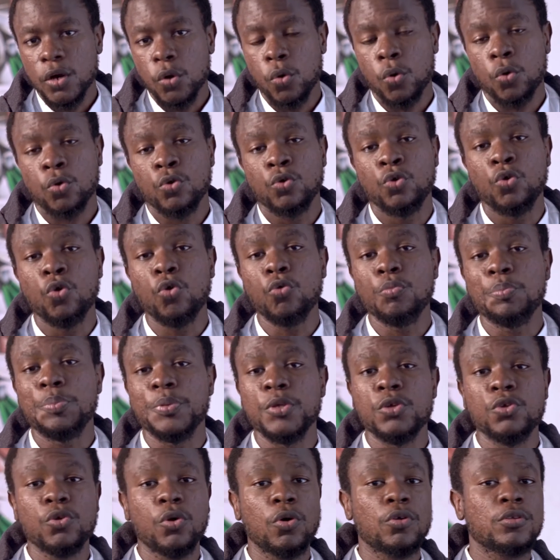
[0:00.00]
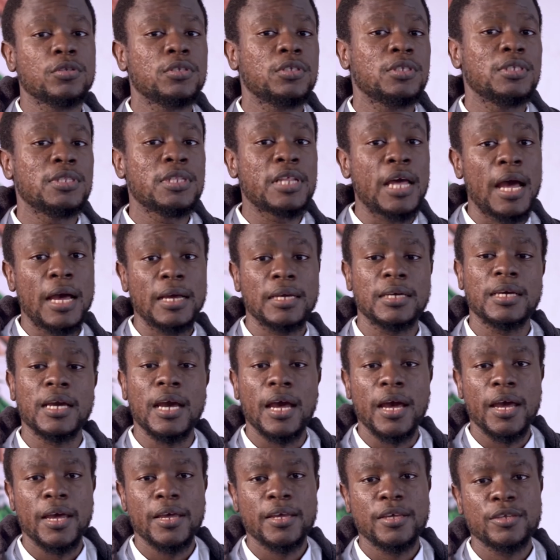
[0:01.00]
or go beyond that
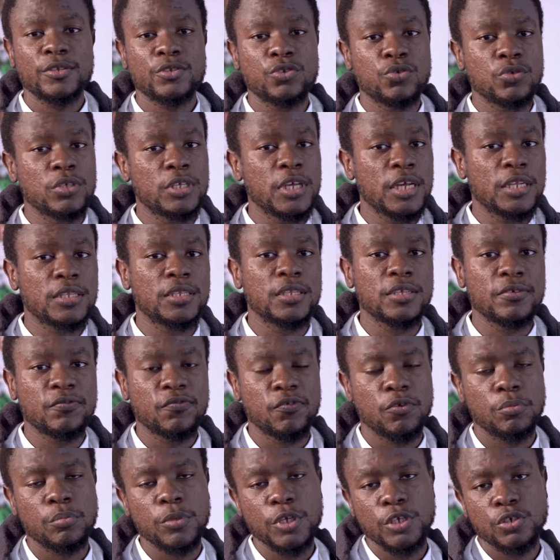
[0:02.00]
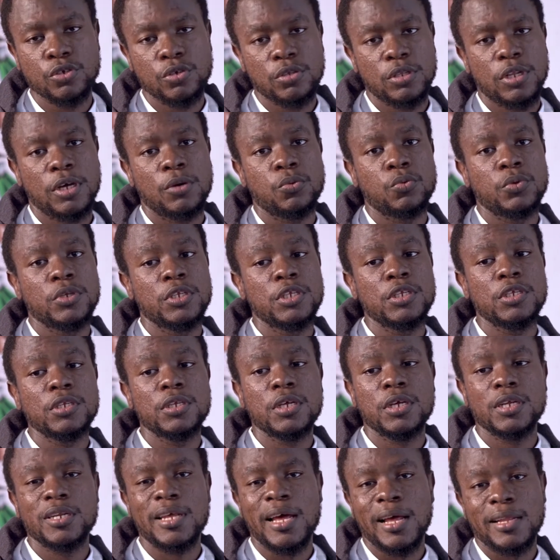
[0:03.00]
guy to get the information that we needed.